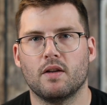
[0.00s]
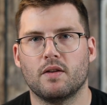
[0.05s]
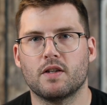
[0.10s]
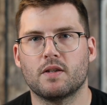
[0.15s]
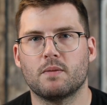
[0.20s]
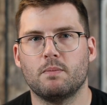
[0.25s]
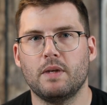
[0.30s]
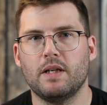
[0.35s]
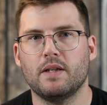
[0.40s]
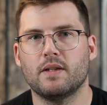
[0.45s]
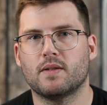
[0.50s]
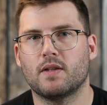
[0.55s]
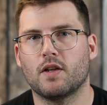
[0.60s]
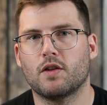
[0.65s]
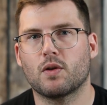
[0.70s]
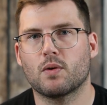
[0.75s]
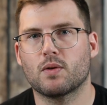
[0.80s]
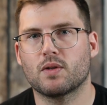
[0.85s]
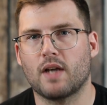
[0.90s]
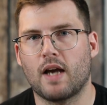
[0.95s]
This means
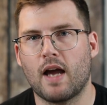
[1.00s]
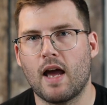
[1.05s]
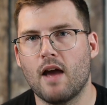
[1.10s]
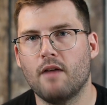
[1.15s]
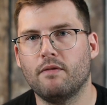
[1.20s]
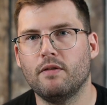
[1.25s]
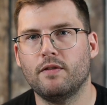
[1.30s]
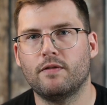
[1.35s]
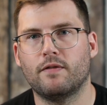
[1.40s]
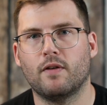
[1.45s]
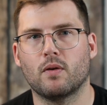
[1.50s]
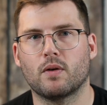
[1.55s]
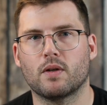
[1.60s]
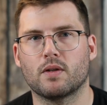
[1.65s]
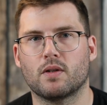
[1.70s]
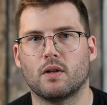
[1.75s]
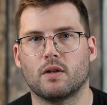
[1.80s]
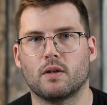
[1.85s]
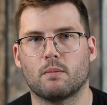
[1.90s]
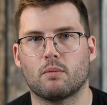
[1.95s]
that there is a heavy
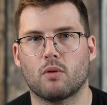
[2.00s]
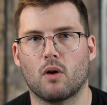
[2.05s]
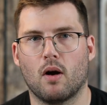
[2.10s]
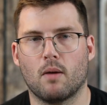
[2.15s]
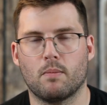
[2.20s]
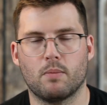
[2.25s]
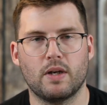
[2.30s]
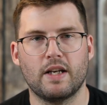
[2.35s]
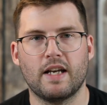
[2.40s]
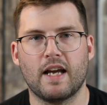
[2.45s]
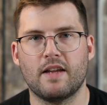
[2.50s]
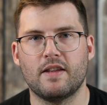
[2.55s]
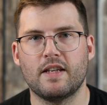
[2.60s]
focus on the property